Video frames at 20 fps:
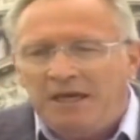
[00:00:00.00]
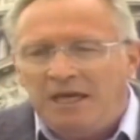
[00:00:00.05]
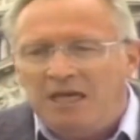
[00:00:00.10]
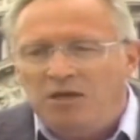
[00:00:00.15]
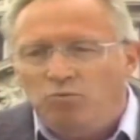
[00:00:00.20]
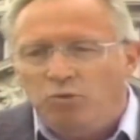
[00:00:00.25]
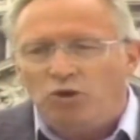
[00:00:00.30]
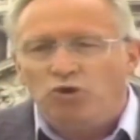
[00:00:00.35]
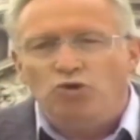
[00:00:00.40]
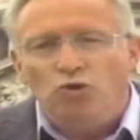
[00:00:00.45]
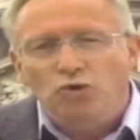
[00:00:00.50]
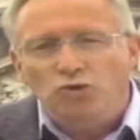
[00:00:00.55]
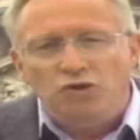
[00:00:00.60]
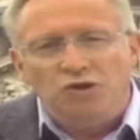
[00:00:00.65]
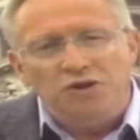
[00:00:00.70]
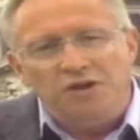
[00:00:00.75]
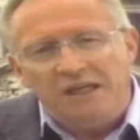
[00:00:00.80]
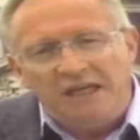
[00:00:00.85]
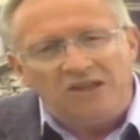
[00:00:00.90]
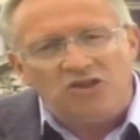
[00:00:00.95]
he would go
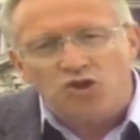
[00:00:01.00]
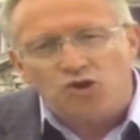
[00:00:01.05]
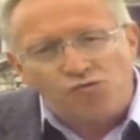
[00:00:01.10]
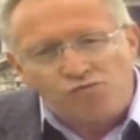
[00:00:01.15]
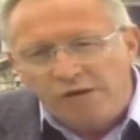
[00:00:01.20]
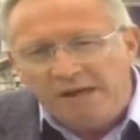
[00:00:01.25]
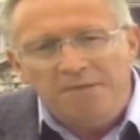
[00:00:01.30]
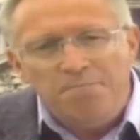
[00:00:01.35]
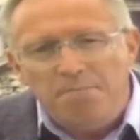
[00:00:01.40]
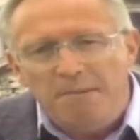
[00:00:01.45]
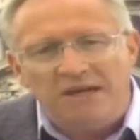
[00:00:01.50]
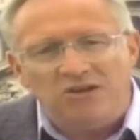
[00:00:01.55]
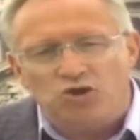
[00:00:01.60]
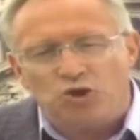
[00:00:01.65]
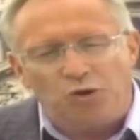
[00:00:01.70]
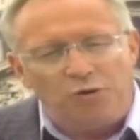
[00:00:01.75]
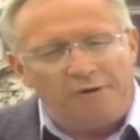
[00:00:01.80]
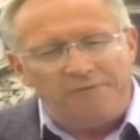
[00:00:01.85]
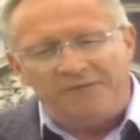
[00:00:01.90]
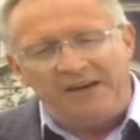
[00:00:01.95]
to the extreme
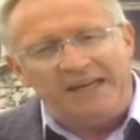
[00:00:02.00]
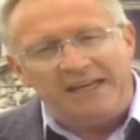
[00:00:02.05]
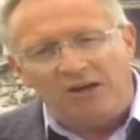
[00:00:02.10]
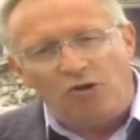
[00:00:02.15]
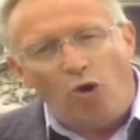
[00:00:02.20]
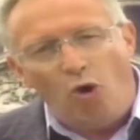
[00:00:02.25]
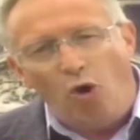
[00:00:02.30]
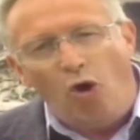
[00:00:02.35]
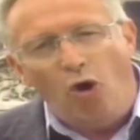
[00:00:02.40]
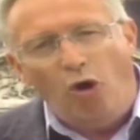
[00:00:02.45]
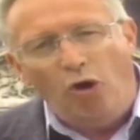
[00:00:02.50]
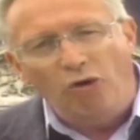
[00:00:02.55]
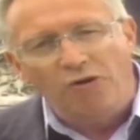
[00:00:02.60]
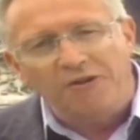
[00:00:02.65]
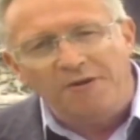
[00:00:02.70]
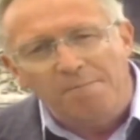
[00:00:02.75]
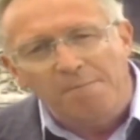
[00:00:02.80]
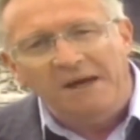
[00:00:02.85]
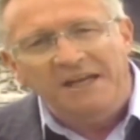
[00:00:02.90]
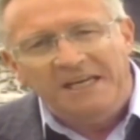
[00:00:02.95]
measure of getting all
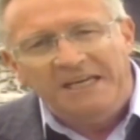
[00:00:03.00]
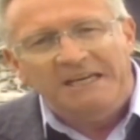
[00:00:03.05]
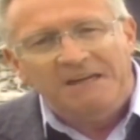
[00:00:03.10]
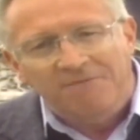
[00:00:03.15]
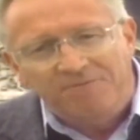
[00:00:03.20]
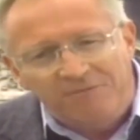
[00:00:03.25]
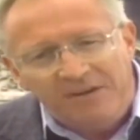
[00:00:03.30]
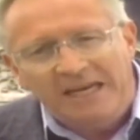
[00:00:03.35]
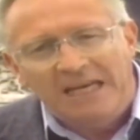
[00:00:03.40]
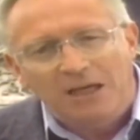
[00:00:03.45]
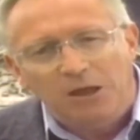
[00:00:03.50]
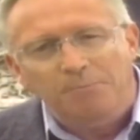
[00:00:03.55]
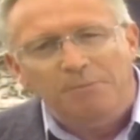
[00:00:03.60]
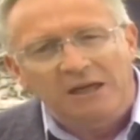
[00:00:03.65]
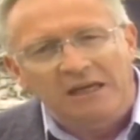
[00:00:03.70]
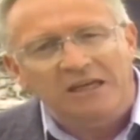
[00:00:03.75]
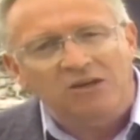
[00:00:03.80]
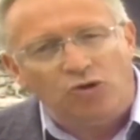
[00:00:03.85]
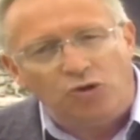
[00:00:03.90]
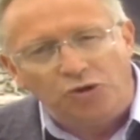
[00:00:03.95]
the money
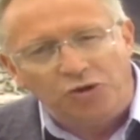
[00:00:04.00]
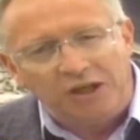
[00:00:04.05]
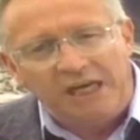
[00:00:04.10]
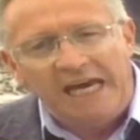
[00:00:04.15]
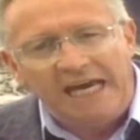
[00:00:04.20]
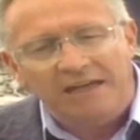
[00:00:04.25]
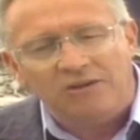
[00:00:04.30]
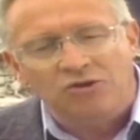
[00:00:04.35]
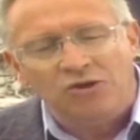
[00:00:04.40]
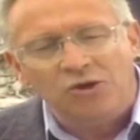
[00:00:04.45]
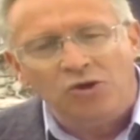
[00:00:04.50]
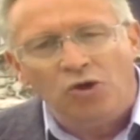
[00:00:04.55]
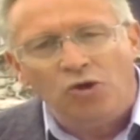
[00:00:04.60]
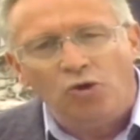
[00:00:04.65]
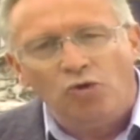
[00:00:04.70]
available he could get,